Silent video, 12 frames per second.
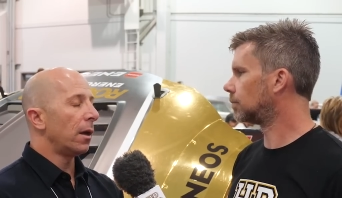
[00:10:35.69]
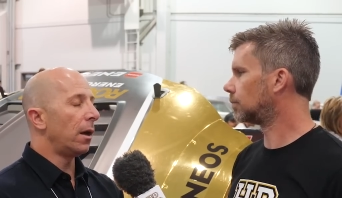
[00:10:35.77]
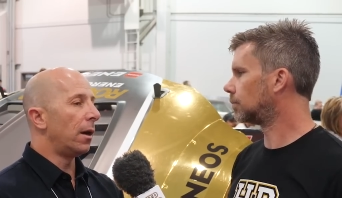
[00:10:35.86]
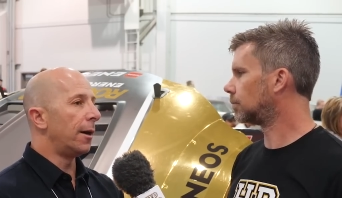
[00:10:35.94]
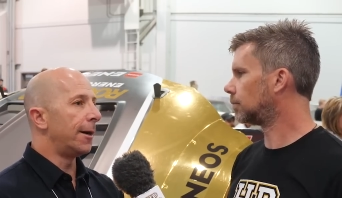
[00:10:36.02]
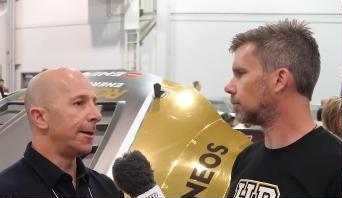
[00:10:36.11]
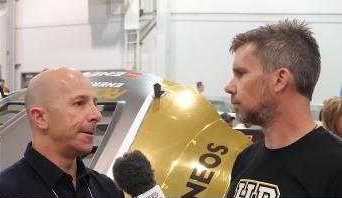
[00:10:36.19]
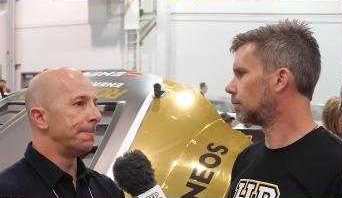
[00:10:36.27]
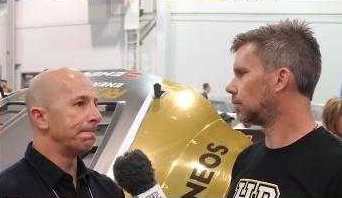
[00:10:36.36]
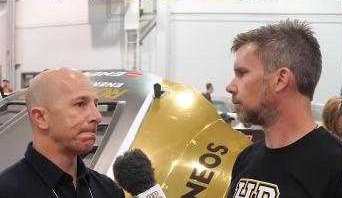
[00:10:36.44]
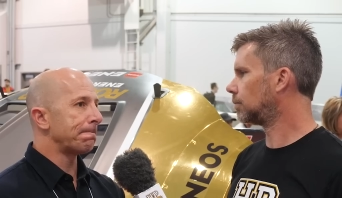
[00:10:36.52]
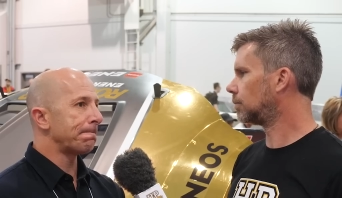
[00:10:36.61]

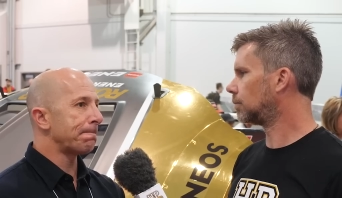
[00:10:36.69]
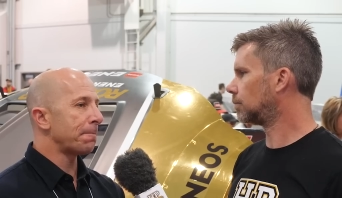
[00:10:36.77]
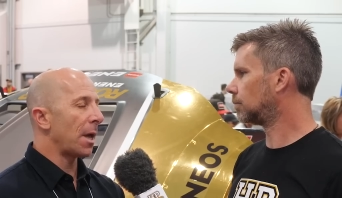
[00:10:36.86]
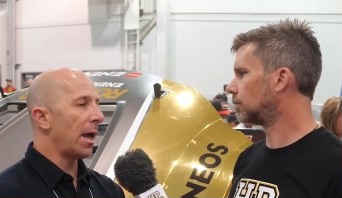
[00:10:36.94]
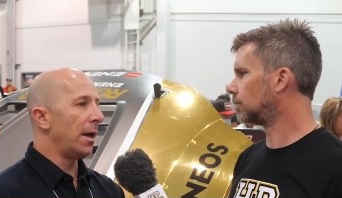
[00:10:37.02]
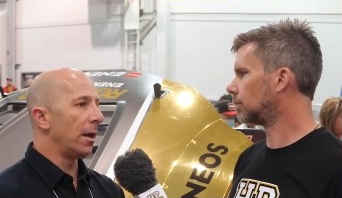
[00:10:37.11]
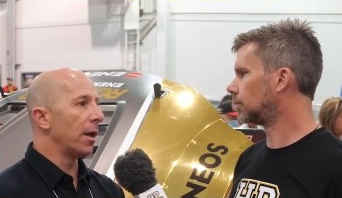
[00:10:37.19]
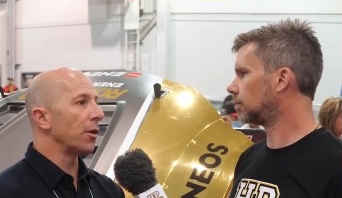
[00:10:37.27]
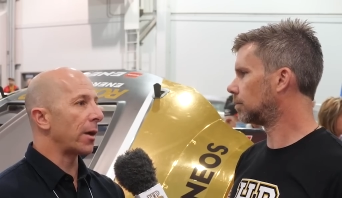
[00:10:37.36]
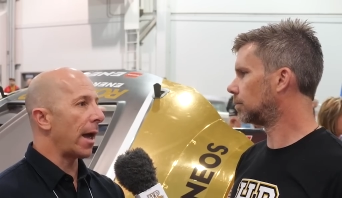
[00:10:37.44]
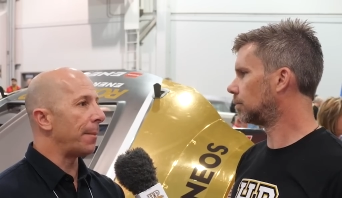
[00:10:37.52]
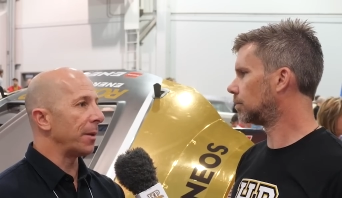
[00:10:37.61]
Speaker 1: Um, and in other
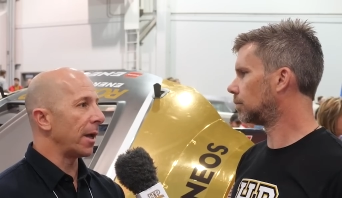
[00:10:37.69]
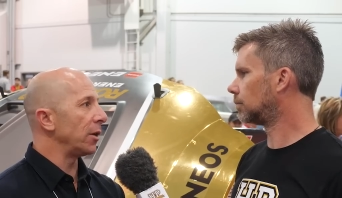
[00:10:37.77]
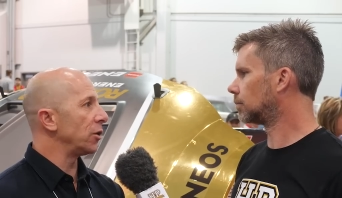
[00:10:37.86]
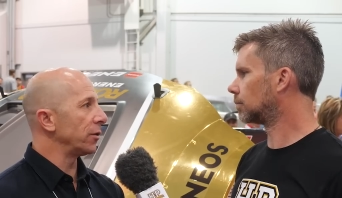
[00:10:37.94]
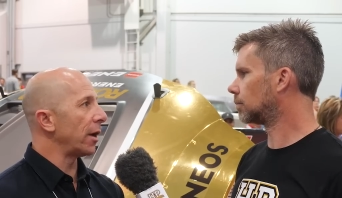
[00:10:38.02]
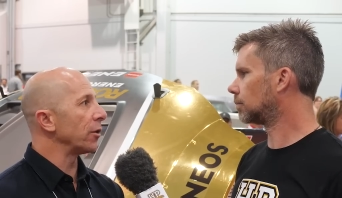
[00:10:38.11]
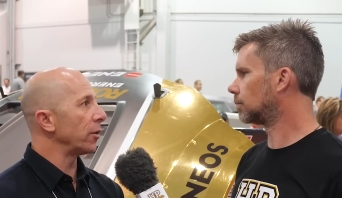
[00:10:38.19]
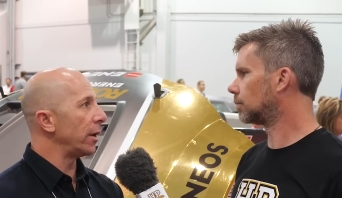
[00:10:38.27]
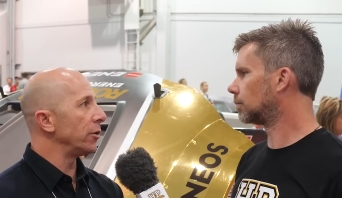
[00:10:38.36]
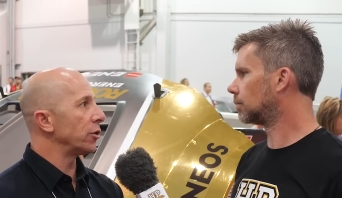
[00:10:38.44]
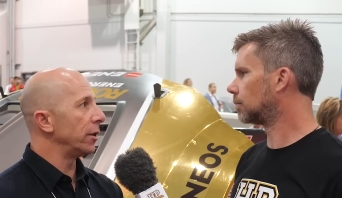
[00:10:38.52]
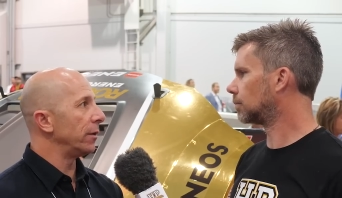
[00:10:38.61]
applications, other
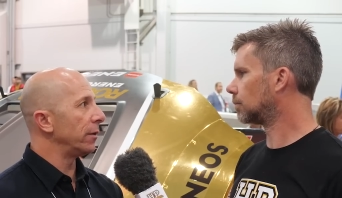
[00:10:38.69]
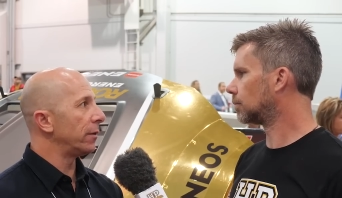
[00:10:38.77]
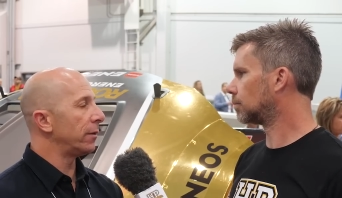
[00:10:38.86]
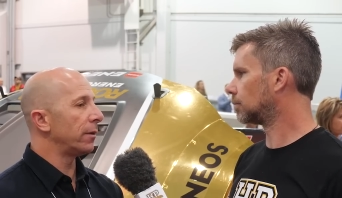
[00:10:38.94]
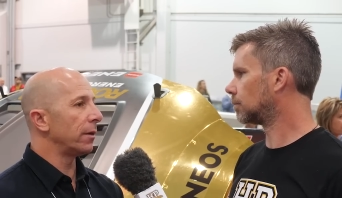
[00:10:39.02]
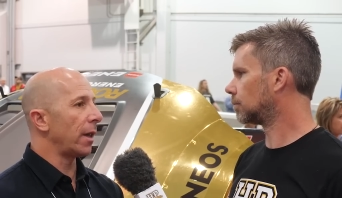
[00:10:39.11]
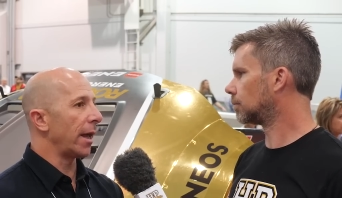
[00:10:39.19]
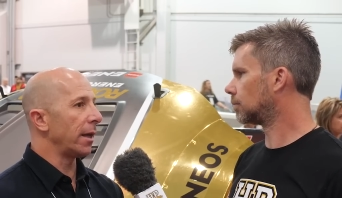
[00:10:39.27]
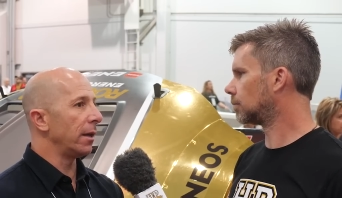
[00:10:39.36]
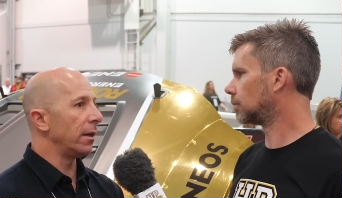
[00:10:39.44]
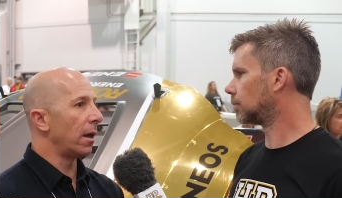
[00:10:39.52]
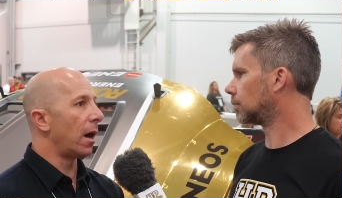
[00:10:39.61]
engines like
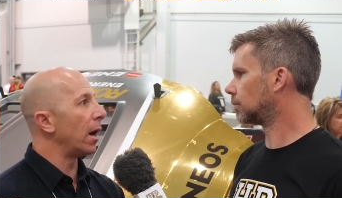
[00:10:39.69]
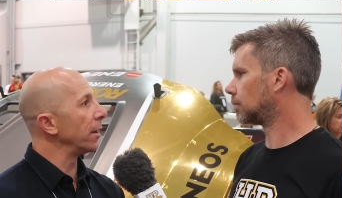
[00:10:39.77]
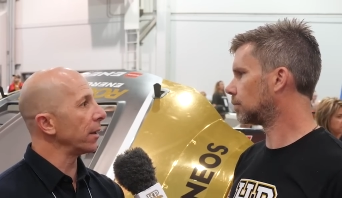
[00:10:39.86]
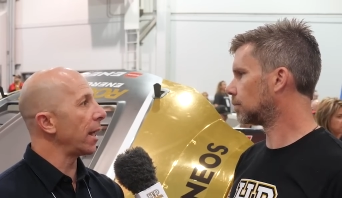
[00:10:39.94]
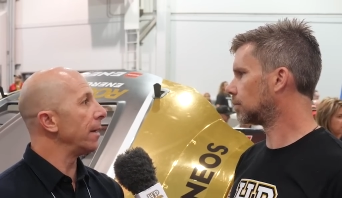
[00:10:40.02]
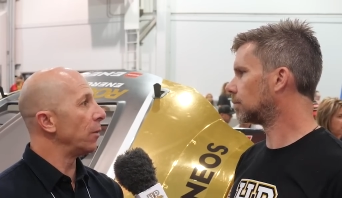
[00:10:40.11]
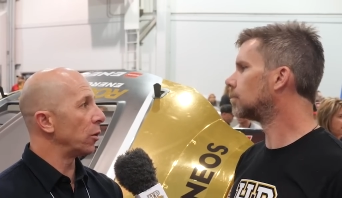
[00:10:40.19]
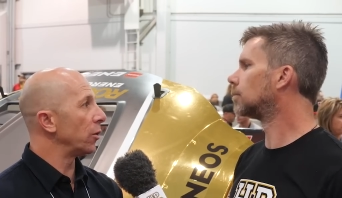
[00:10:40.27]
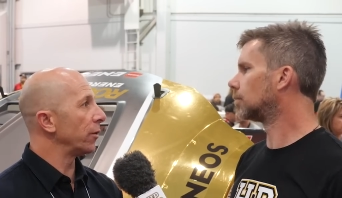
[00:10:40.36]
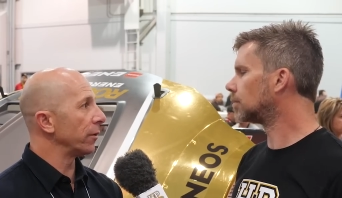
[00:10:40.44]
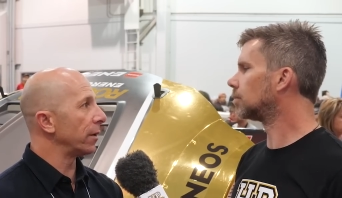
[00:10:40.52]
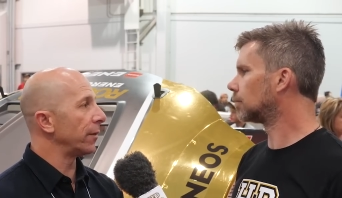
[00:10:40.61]
in the Honda K
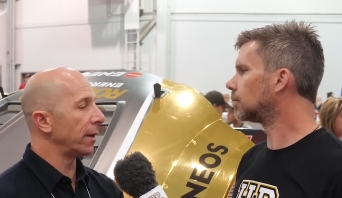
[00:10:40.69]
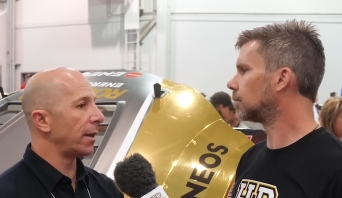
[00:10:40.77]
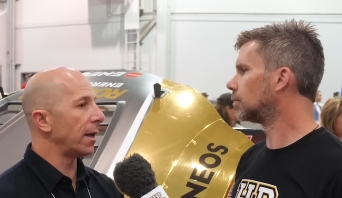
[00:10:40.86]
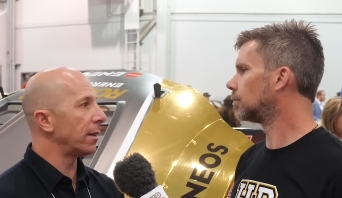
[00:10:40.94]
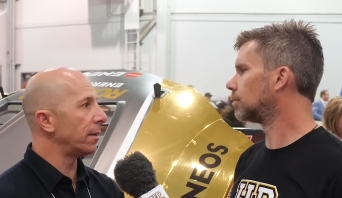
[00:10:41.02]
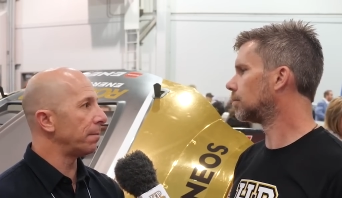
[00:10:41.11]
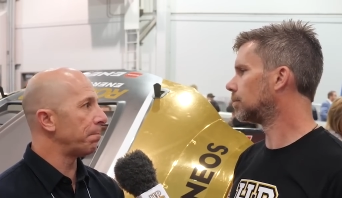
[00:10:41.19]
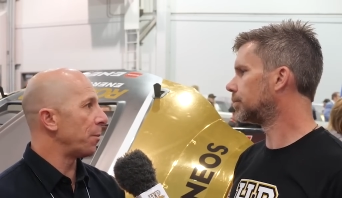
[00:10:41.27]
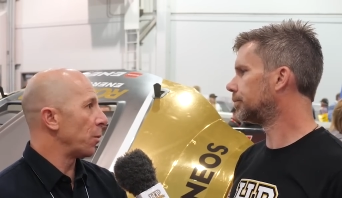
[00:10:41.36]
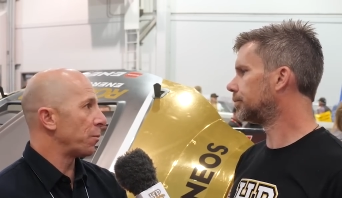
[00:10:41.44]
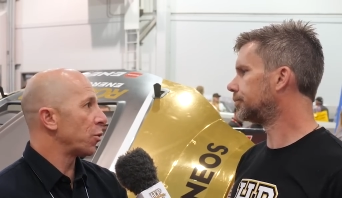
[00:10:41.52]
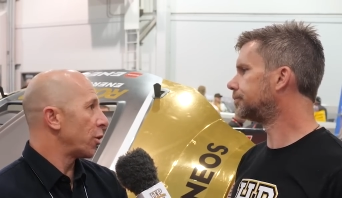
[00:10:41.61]
motors and stuff like that,
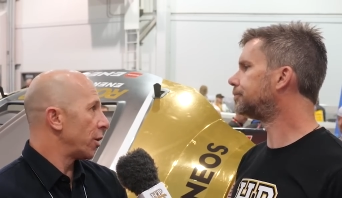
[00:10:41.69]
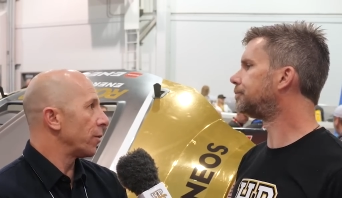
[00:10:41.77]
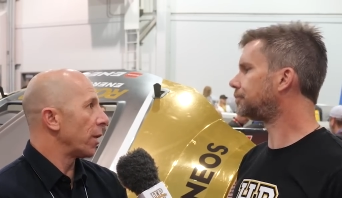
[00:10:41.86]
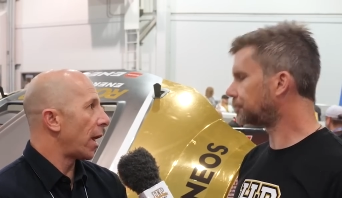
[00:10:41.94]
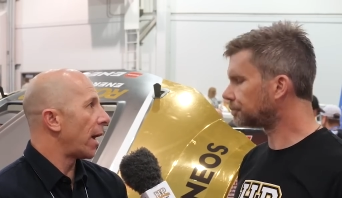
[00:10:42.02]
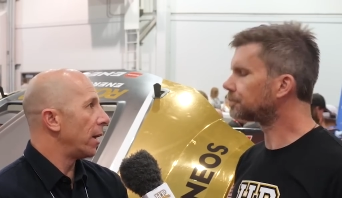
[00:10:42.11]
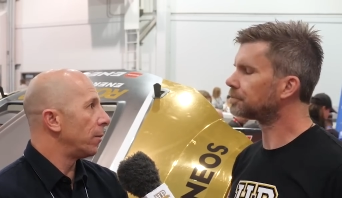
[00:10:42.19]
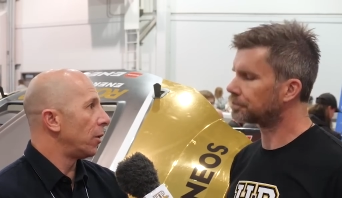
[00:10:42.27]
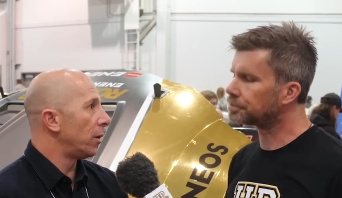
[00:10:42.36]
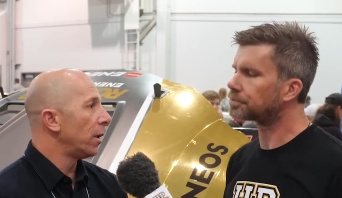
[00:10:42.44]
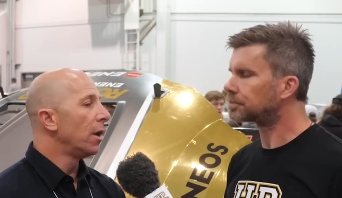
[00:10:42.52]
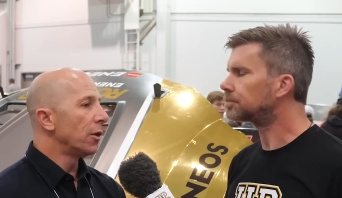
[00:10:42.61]
they're pretty
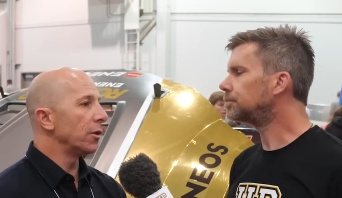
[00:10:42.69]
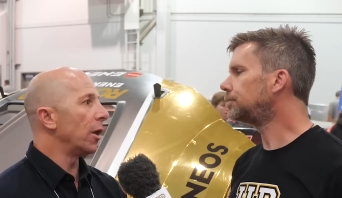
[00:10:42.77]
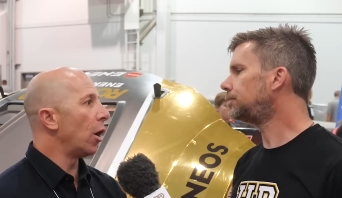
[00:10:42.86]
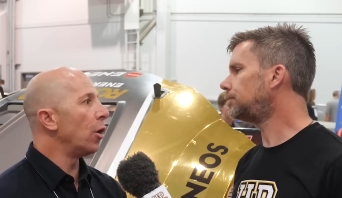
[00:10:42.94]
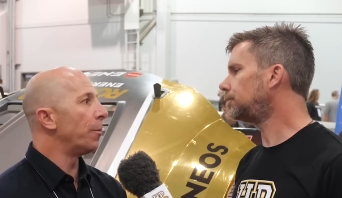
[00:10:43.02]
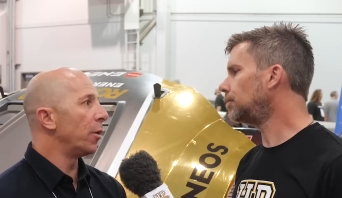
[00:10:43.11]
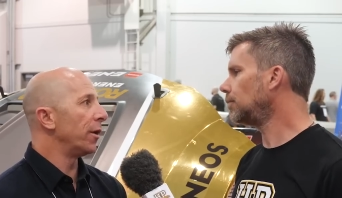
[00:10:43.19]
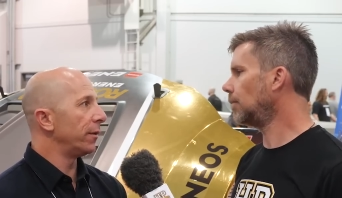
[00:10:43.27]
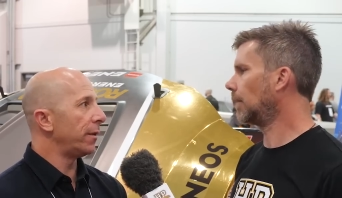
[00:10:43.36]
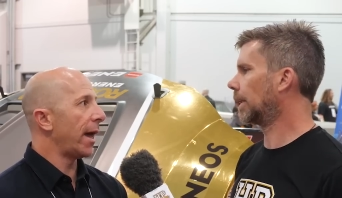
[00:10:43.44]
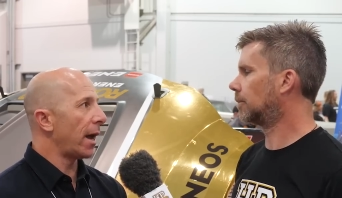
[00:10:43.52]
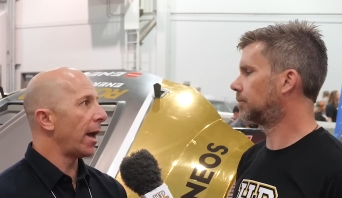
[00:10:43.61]
reliable. So the hope
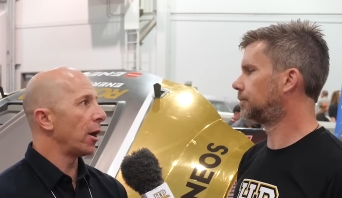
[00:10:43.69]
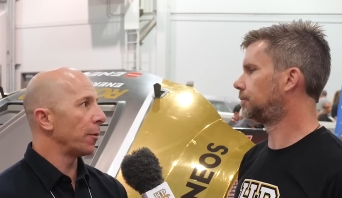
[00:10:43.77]
was that at high